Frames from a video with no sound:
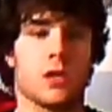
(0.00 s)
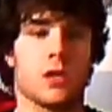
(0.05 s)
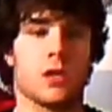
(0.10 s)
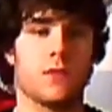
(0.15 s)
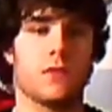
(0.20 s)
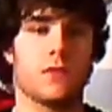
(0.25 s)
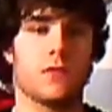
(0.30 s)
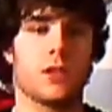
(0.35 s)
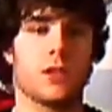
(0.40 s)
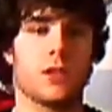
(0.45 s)

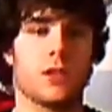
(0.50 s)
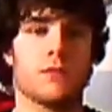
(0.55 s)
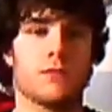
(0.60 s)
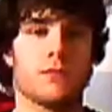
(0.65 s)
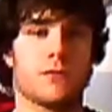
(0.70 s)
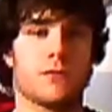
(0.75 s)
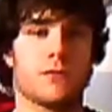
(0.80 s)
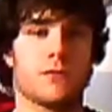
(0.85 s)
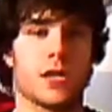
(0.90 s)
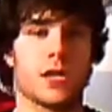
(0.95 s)
If you live
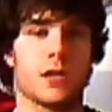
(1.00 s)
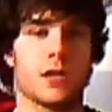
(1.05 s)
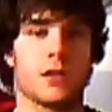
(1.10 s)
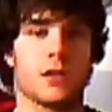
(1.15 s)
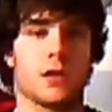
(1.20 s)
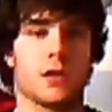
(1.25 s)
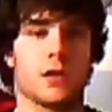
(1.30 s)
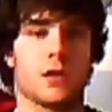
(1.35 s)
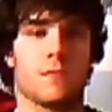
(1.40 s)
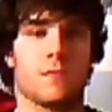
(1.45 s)
like
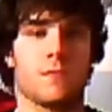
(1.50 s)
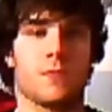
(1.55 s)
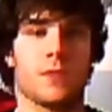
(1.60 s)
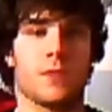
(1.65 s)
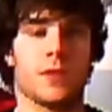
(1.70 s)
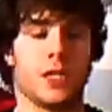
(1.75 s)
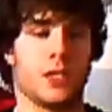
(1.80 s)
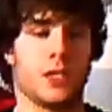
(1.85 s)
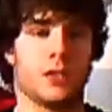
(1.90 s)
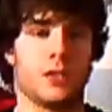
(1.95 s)

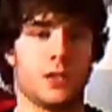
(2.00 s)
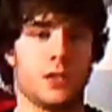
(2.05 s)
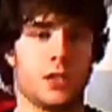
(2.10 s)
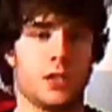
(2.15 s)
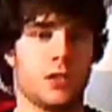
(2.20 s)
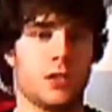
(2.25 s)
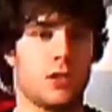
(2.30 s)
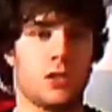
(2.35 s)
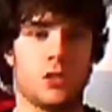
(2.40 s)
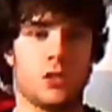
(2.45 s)
in
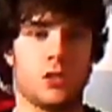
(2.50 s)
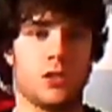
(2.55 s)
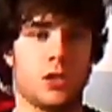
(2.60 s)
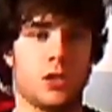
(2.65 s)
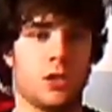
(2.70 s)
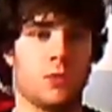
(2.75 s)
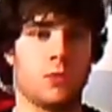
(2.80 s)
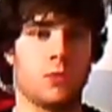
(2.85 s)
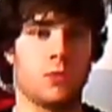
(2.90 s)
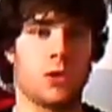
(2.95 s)

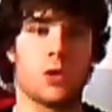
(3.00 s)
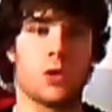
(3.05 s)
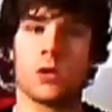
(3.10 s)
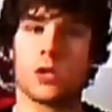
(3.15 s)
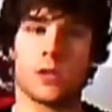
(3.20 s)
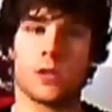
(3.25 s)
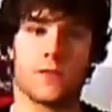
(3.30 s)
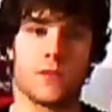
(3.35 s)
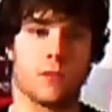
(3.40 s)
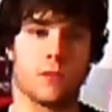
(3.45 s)
New York,
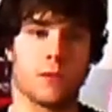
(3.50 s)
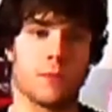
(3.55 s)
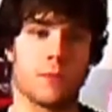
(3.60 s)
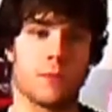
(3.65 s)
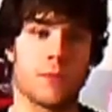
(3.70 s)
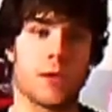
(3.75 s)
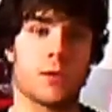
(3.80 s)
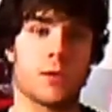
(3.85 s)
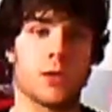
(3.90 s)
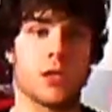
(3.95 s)
if you're in
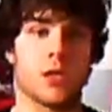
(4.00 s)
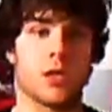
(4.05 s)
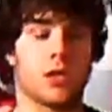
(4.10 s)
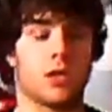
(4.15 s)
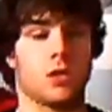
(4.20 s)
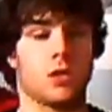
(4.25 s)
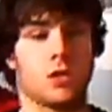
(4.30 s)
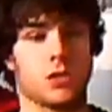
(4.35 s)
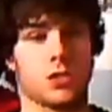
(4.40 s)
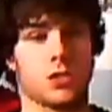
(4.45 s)
America,
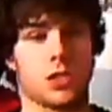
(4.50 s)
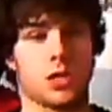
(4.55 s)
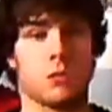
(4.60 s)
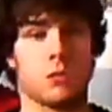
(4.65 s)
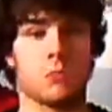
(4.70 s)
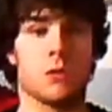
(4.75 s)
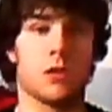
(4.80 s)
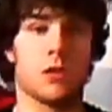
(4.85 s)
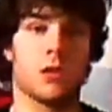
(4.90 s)
you can say,